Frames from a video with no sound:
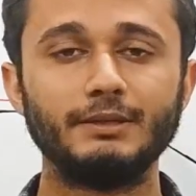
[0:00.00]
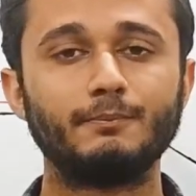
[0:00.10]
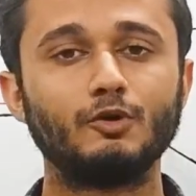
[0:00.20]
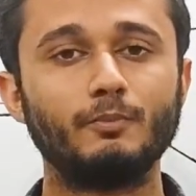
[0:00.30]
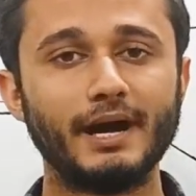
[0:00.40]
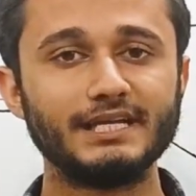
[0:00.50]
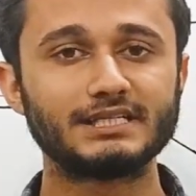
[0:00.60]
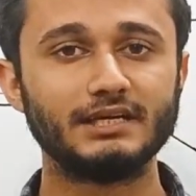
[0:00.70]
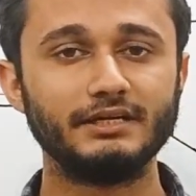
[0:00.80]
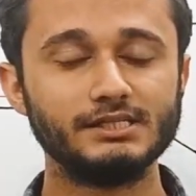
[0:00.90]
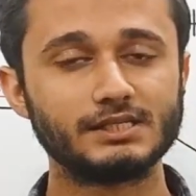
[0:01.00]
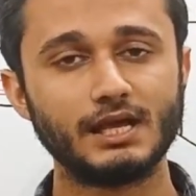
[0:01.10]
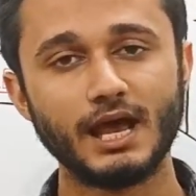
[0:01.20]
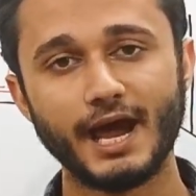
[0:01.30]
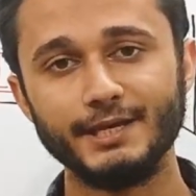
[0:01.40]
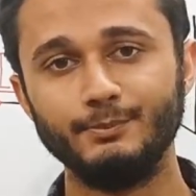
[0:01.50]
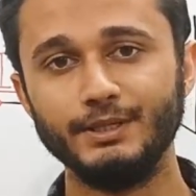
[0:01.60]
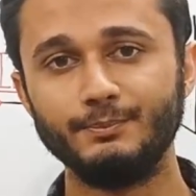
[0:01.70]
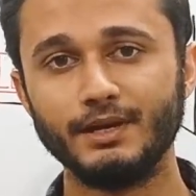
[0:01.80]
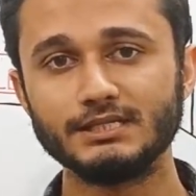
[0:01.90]
input bias currents
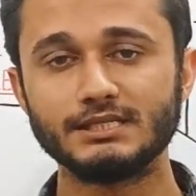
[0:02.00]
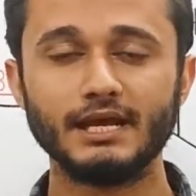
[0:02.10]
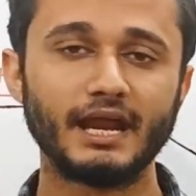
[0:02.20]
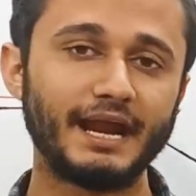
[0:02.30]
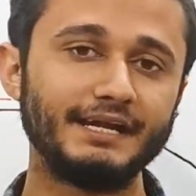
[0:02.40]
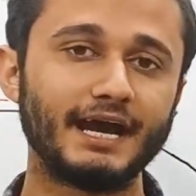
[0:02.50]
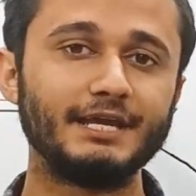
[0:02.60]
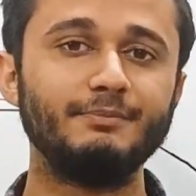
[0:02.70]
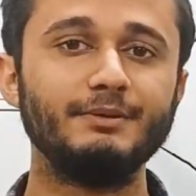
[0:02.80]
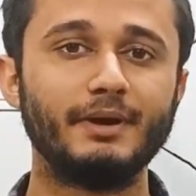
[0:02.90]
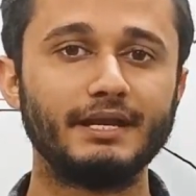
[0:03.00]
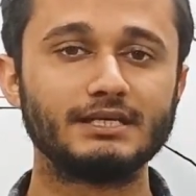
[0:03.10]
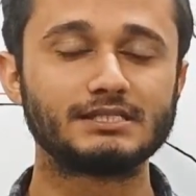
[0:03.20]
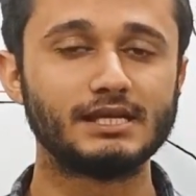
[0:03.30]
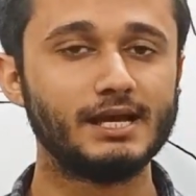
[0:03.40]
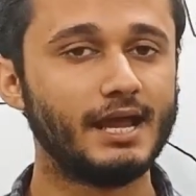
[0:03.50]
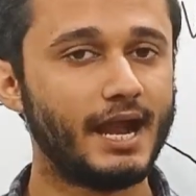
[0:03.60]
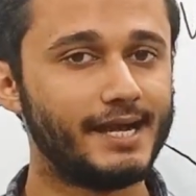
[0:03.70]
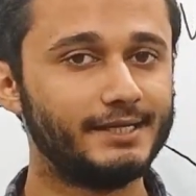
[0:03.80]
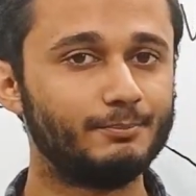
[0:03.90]
IB plus and IB minus,
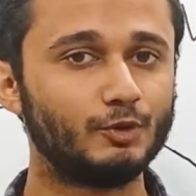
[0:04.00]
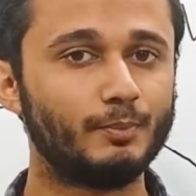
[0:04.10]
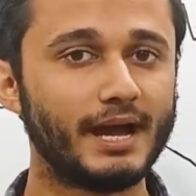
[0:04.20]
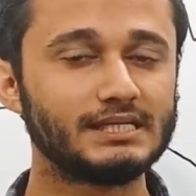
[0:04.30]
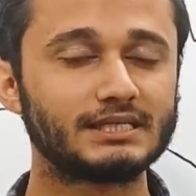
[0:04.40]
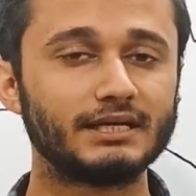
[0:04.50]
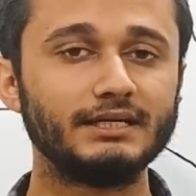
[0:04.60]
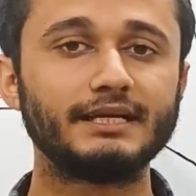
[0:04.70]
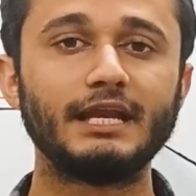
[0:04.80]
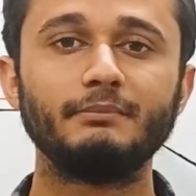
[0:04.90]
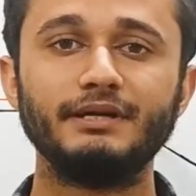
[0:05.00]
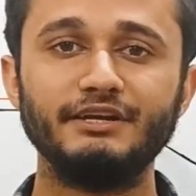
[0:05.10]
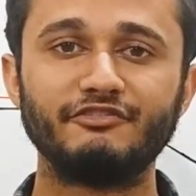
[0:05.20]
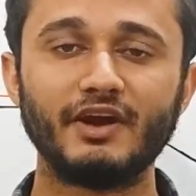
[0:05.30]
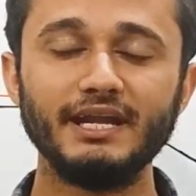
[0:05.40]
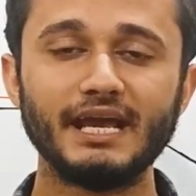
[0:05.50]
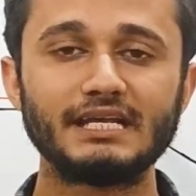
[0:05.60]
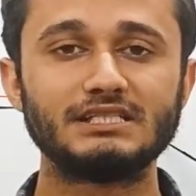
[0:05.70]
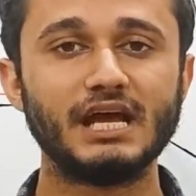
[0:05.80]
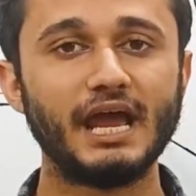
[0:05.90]
and input bias current can be defined
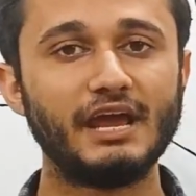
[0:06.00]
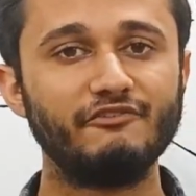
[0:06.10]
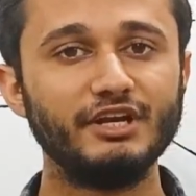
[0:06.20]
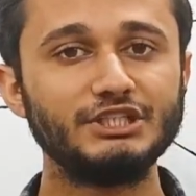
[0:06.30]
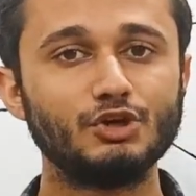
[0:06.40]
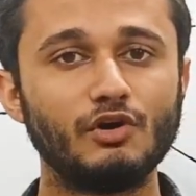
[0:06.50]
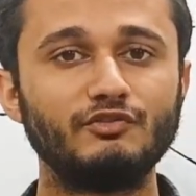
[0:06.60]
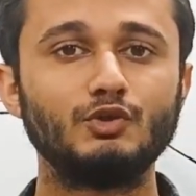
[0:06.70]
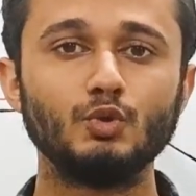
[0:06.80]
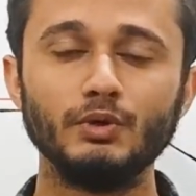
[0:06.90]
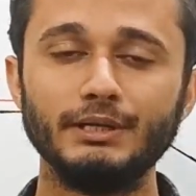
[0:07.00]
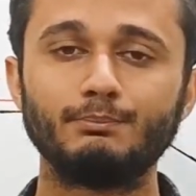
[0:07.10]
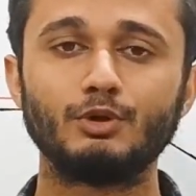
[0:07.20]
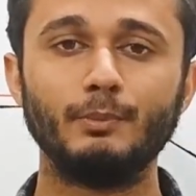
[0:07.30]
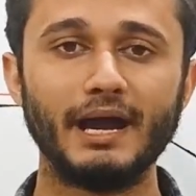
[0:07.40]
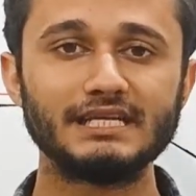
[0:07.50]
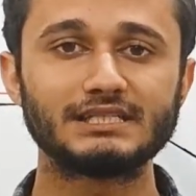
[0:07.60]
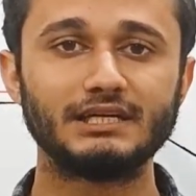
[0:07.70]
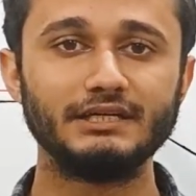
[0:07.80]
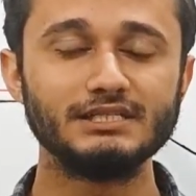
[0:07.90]
as the average of two input
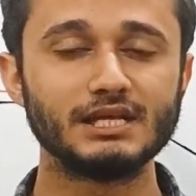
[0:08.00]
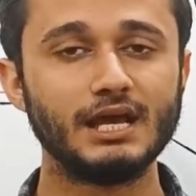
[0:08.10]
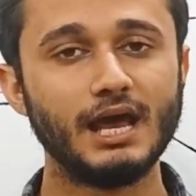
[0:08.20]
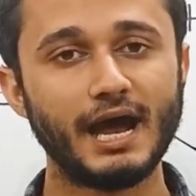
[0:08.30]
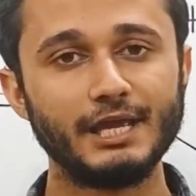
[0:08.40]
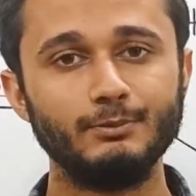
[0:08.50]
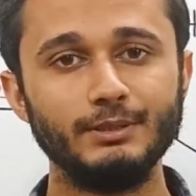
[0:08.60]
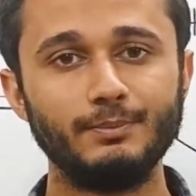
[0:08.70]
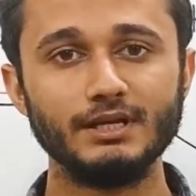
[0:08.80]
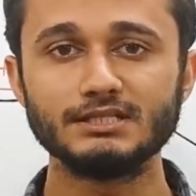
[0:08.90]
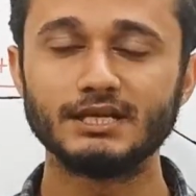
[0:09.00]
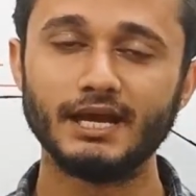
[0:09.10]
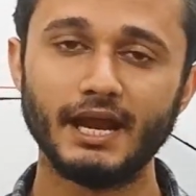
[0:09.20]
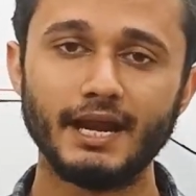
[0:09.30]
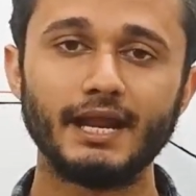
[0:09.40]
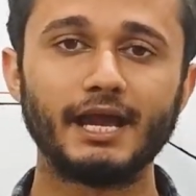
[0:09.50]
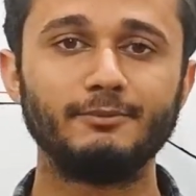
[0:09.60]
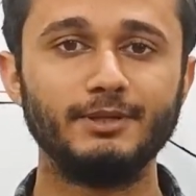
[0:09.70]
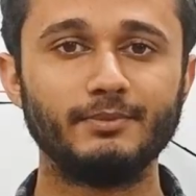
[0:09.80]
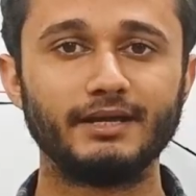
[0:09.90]
bias currents IB plus and
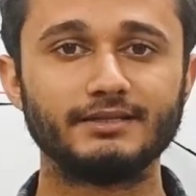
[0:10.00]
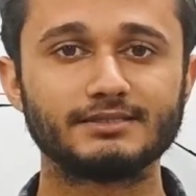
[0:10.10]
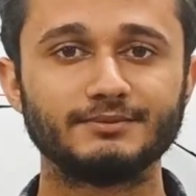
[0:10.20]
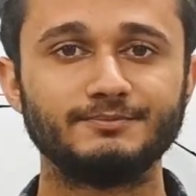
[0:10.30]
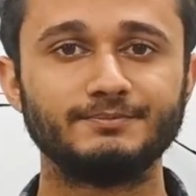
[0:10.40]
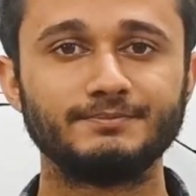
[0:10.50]
IB minus.